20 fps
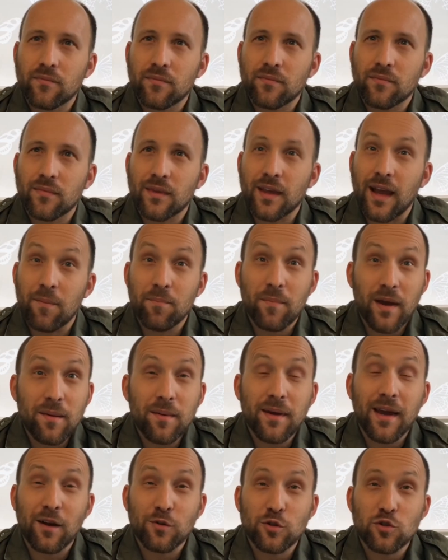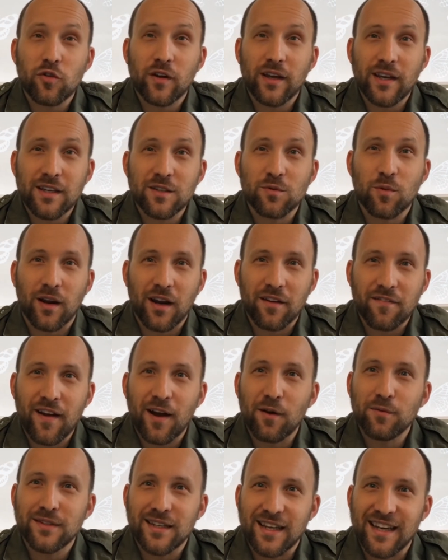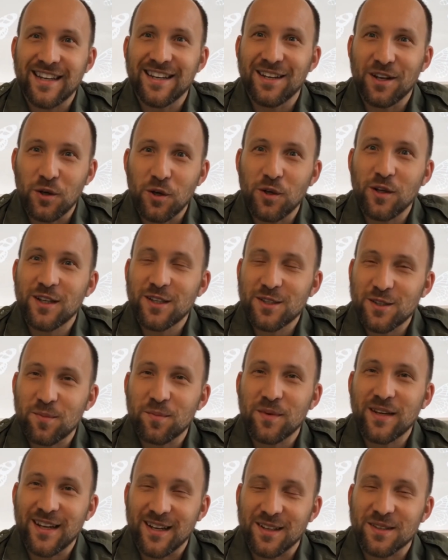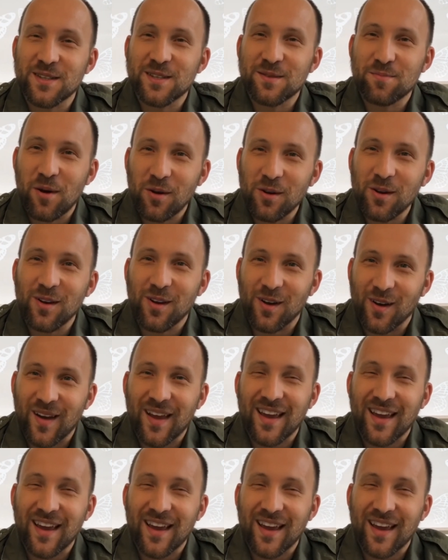And maybe how tricky as well I found it in learning somebody else's monologue.